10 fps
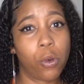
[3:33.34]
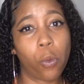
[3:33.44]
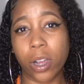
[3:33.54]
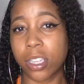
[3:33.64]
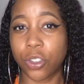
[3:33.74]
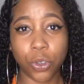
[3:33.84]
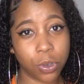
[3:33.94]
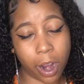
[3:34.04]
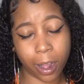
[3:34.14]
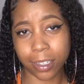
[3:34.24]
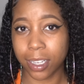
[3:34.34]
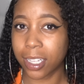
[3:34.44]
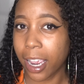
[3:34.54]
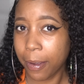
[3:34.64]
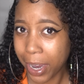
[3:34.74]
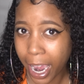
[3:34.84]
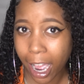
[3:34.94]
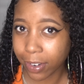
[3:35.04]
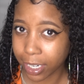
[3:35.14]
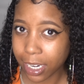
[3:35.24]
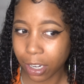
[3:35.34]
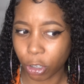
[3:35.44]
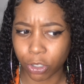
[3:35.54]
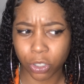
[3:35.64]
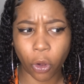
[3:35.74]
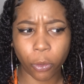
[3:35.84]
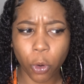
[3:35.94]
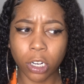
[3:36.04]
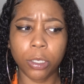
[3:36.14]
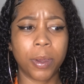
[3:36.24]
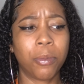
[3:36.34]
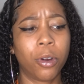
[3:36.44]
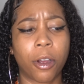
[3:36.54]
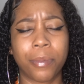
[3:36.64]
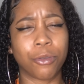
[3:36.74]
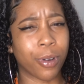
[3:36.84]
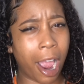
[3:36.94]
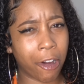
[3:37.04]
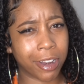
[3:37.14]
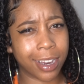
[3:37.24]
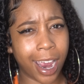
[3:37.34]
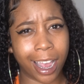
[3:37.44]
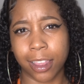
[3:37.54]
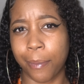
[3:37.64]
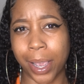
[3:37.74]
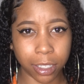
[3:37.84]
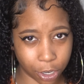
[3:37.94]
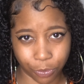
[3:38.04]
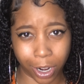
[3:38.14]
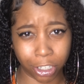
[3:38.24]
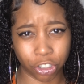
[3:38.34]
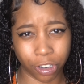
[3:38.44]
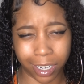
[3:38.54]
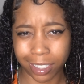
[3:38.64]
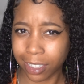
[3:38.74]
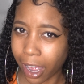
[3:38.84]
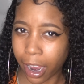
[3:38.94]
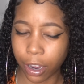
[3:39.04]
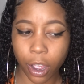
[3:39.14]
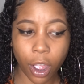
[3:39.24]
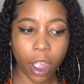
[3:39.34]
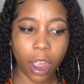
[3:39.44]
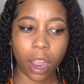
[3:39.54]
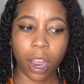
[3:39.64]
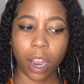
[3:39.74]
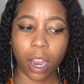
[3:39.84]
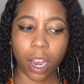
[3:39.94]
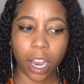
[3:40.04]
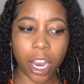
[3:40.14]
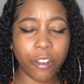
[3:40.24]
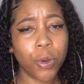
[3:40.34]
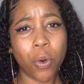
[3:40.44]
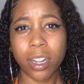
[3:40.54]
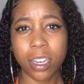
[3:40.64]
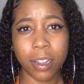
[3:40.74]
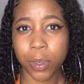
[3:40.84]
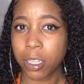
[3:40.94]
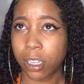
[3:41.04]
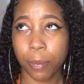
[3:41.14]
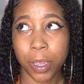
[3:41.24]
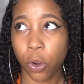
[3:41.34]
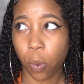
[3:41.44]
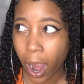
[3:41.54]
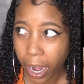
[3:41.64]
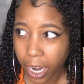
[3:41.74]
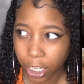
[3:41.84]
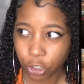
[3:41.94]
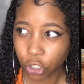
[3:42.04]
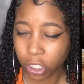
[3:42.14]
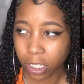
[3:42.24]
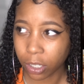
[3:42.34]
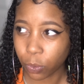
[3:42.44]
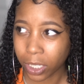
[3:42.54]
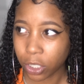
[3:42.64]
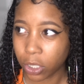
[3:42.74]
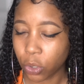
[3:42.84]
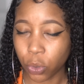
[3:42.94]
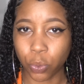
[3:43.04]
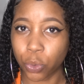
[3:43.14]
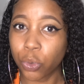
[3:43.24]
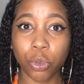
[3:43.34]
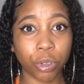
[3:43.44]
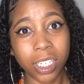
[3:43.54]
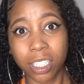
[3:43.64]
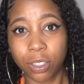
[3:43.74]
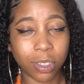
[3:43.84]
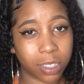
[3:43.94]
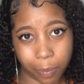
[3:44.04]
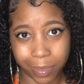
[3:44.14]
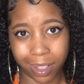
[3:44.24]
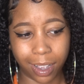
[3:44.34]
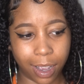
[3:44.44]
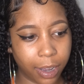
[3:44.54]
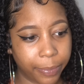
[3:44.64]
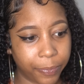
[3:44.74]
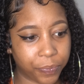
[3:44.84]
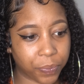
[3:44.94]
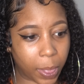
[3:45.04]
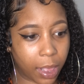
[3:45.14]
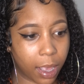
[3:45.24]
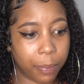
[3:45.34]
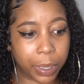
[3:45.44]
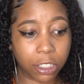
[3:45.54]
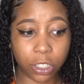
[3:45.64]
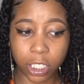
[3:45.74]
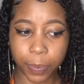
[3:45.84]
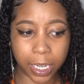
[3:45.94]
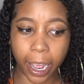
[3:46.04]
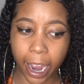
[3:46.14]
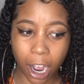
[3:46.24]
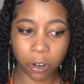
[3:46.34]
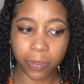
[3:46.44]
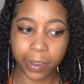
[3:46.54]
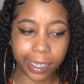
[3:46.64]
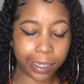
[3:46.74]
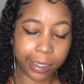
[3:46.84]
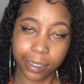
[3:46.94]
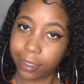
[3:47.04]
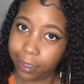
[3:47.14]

$1 to $2. Like, they be having deals. So of course people are gonna be rowdy at the Mexican restaurant. Like, if you wanted it to be quiet, you should have went to Ruth Chris or something. But judging by that outfit,